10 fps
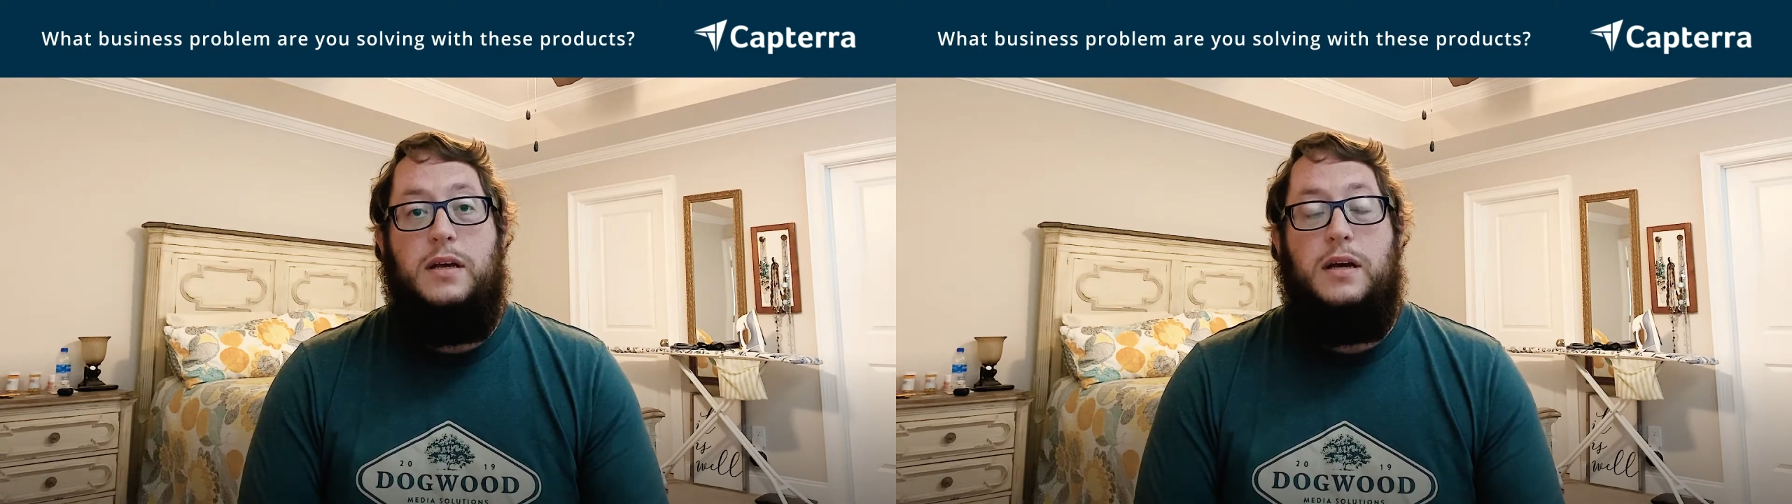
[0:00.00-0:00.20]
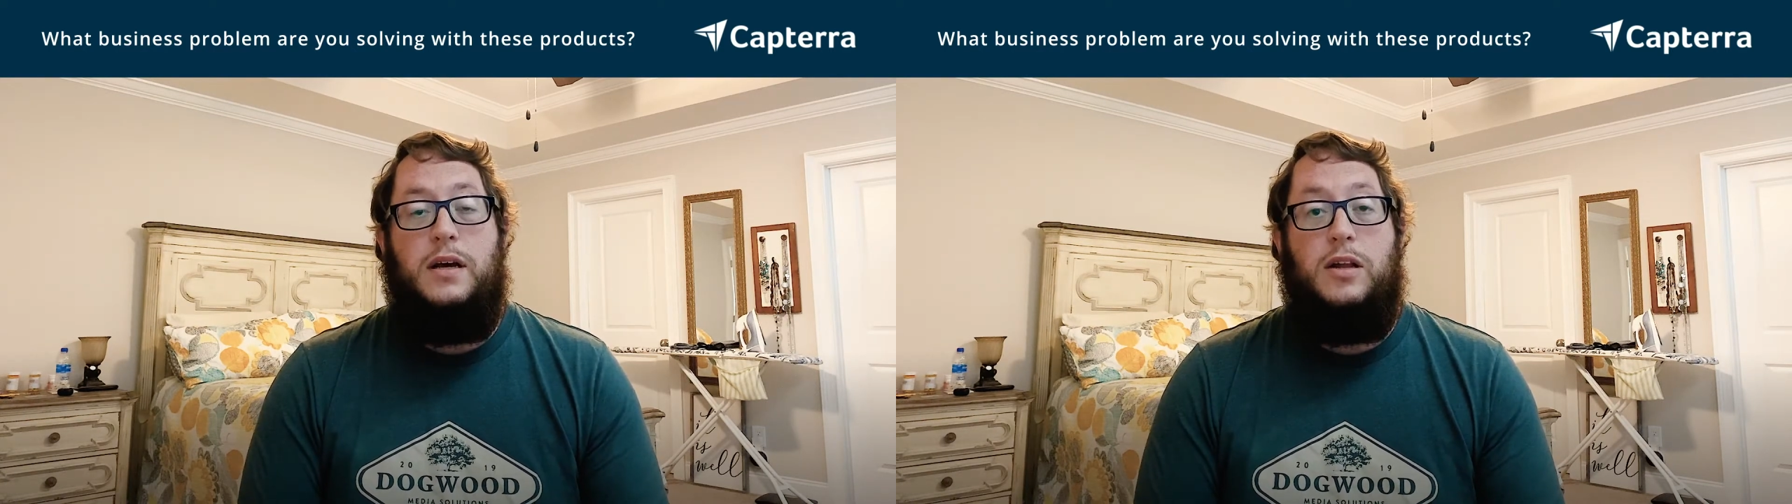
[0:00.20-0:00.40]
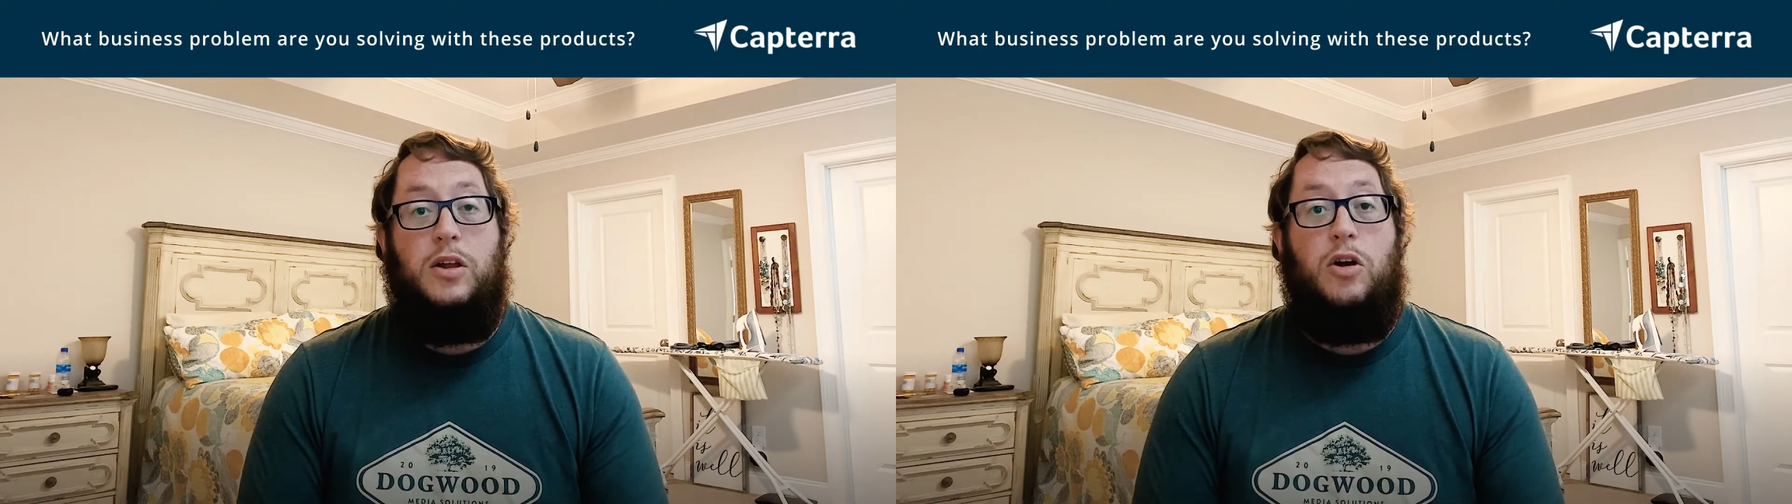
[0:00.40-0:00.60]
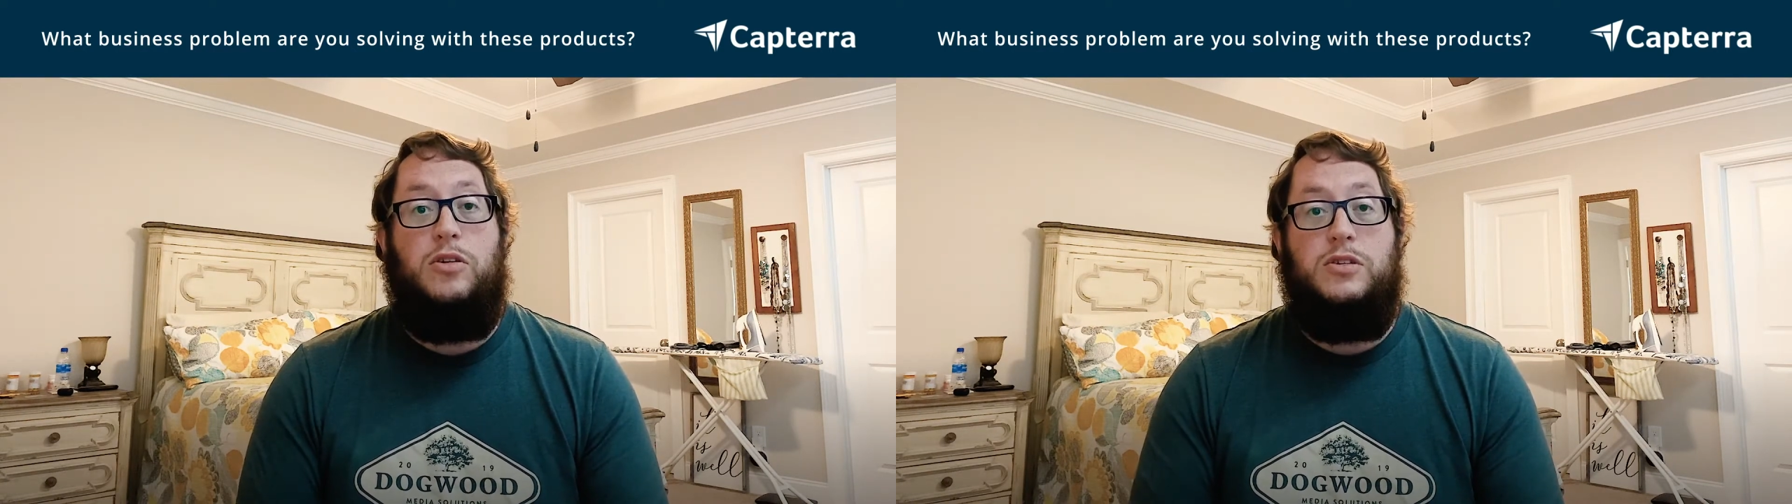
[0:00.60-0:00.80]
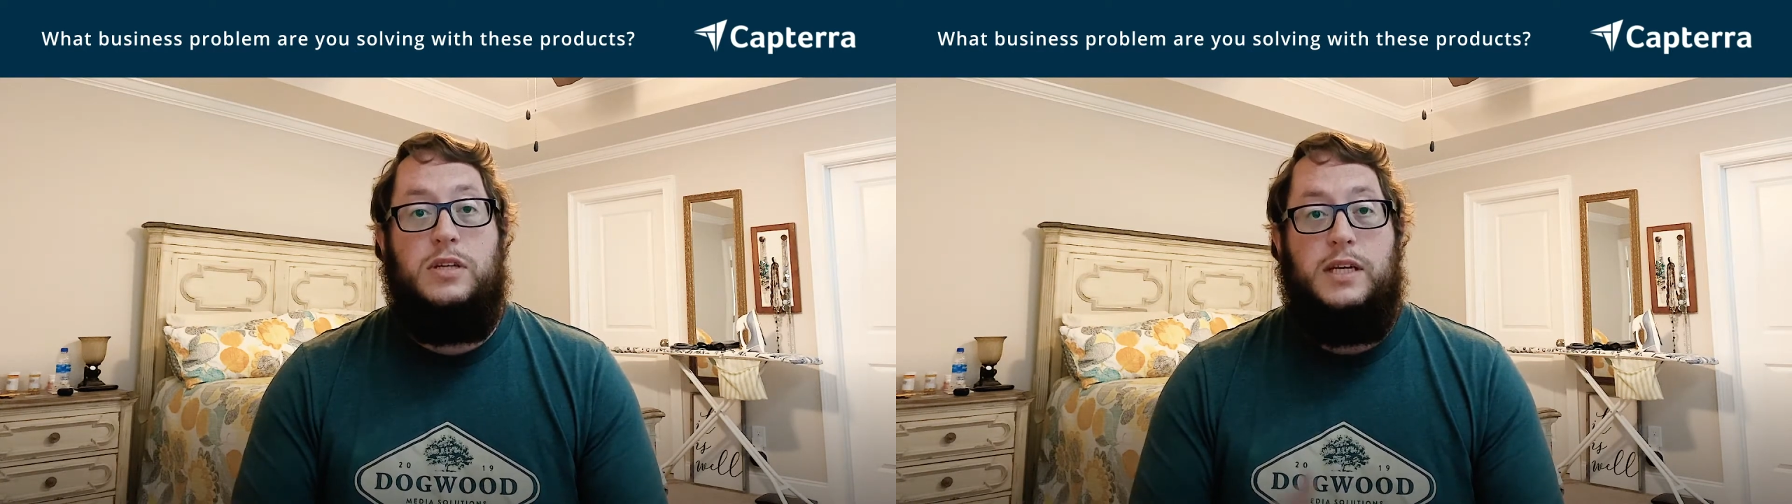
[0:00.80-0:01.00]
uh,
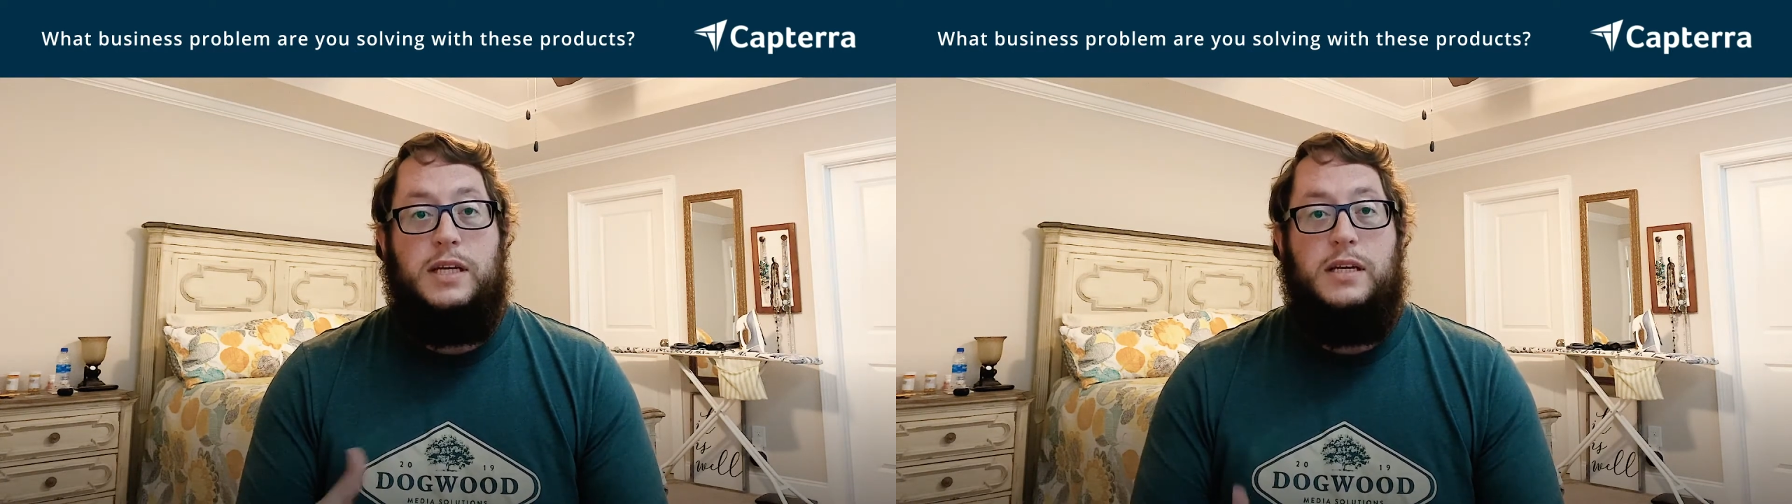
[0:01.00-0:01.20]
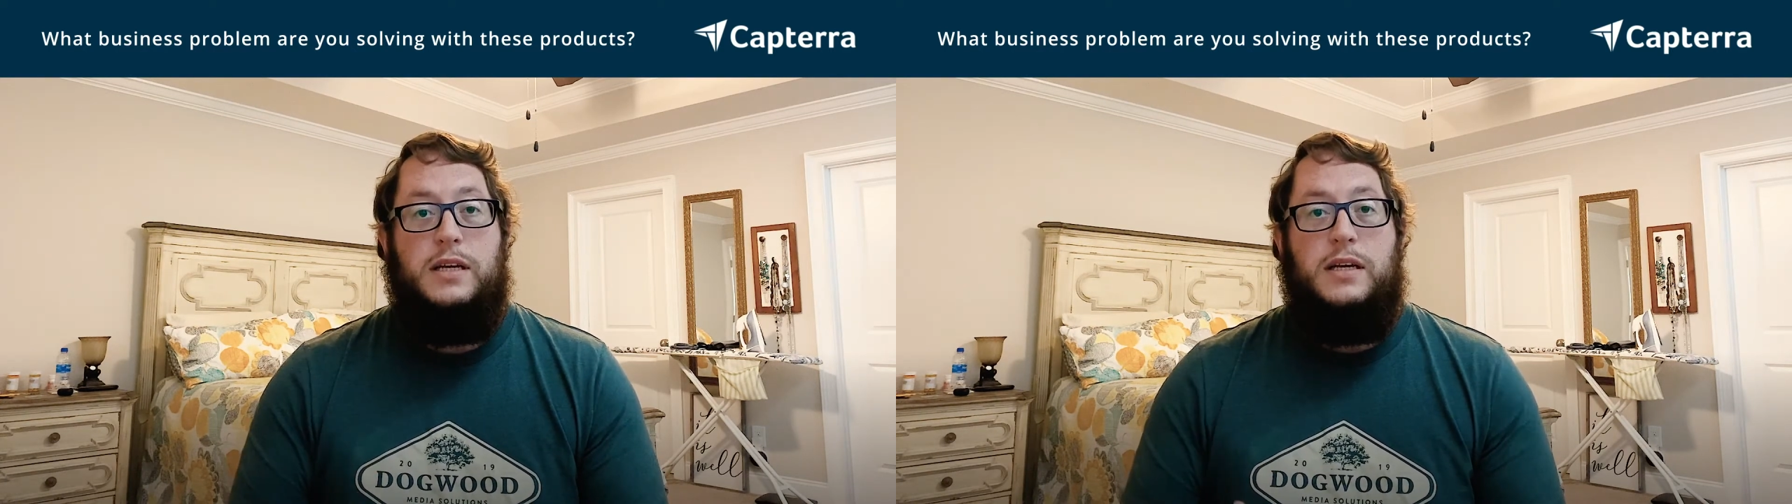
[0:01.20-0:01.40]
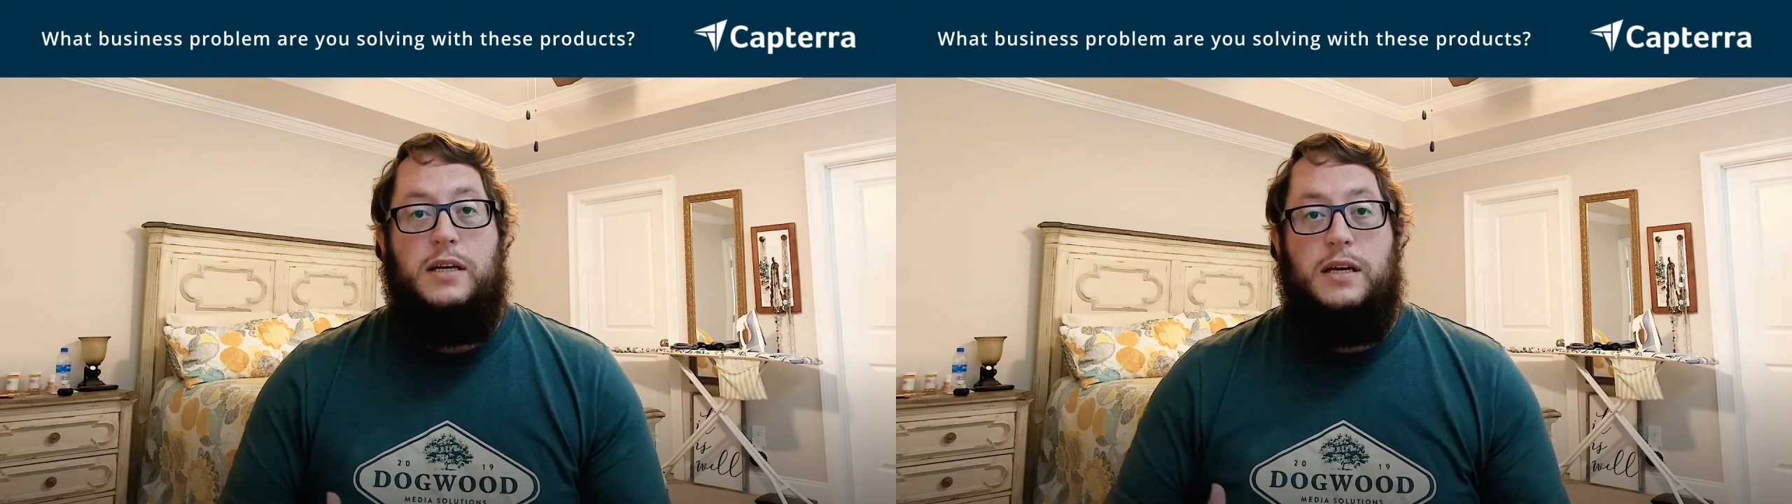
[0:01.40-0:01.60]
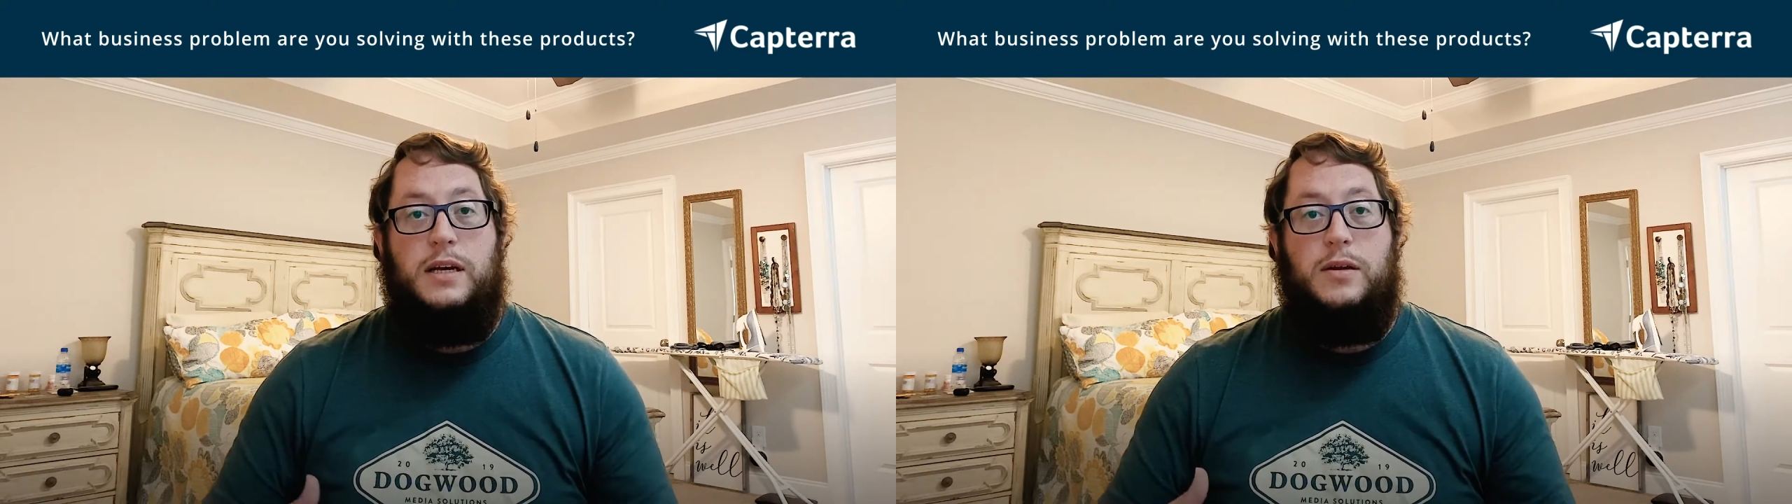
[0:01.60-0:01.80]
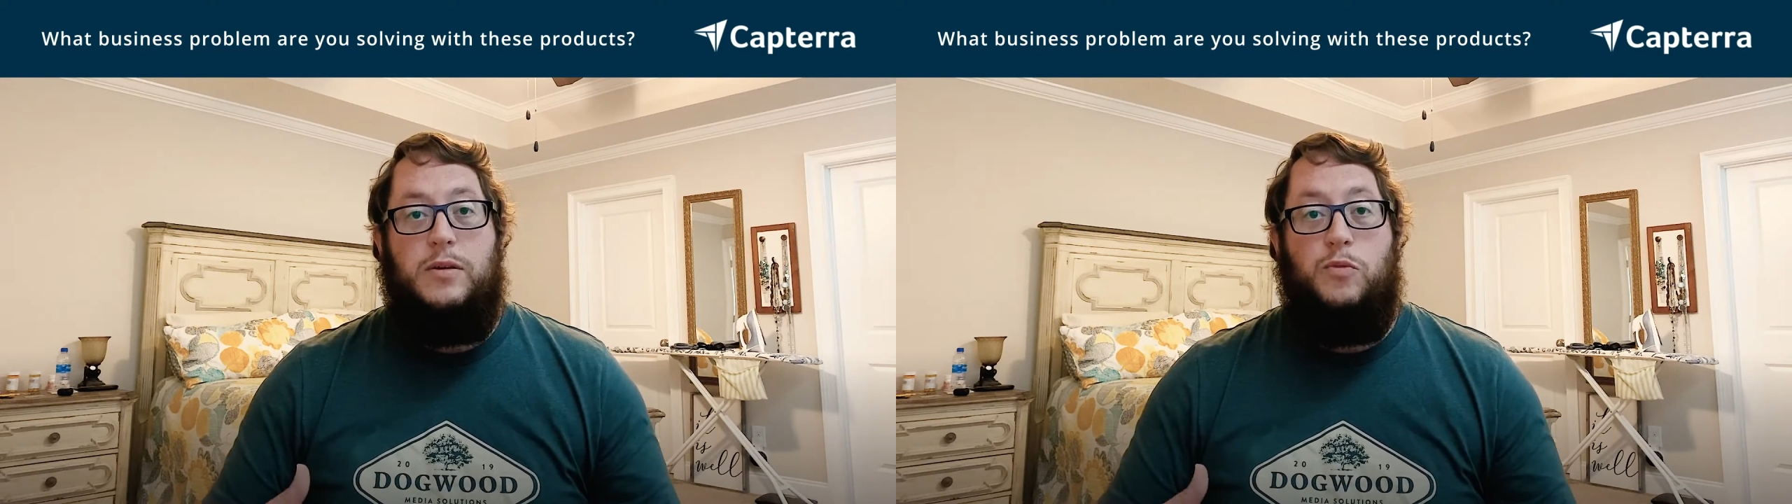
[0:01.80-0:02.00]
largely uh,